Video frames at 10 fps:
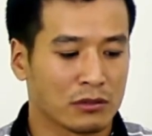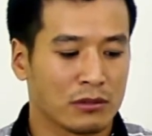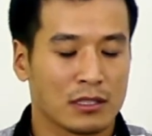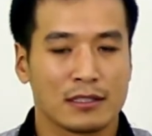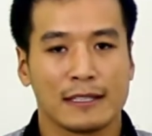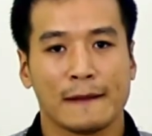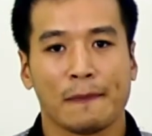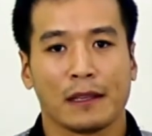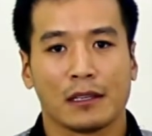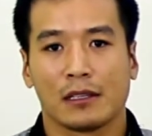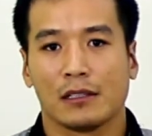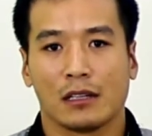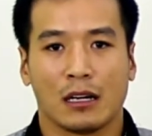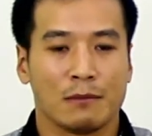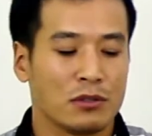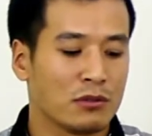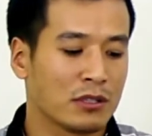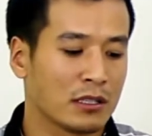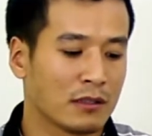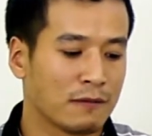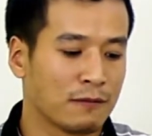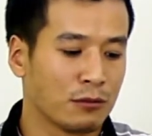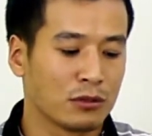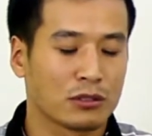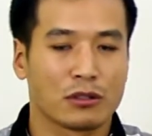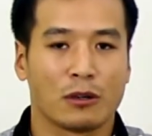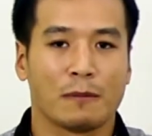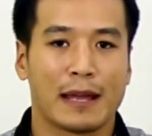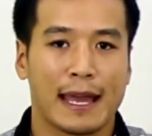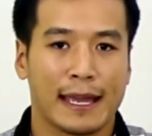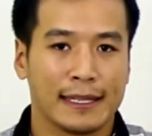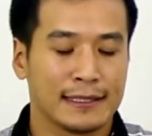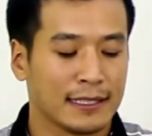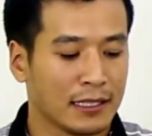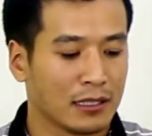So you can see here I'm using the full stop and